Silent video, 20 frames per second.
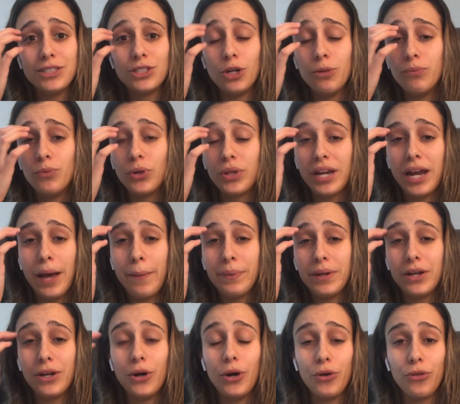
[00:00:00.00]
so I'm more than happy
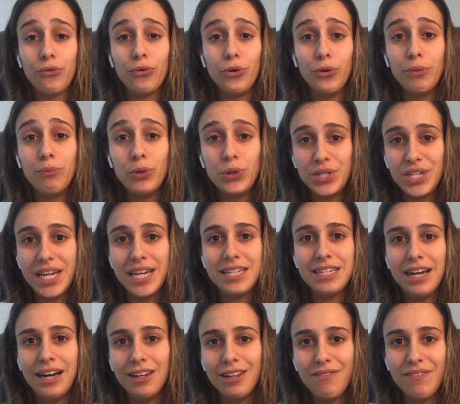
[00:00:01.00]
to go through in more
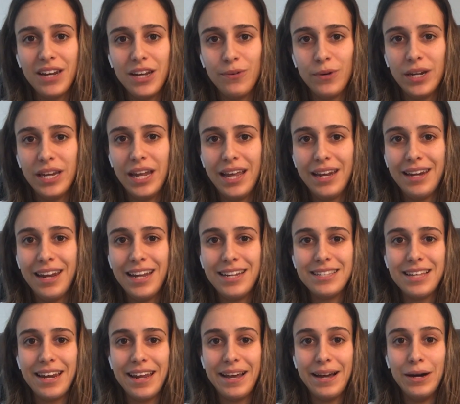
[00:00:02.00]
detail if anyone
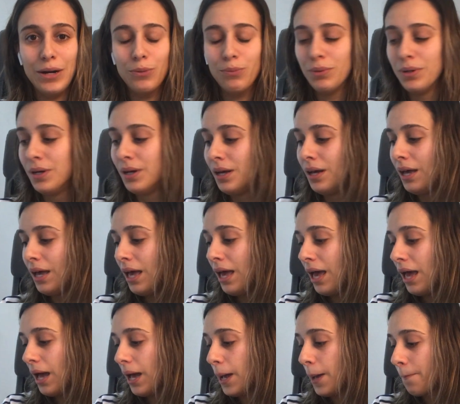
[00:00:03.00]
needs any help.
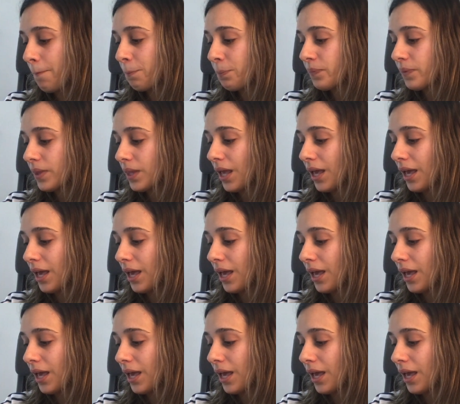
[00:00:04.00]
And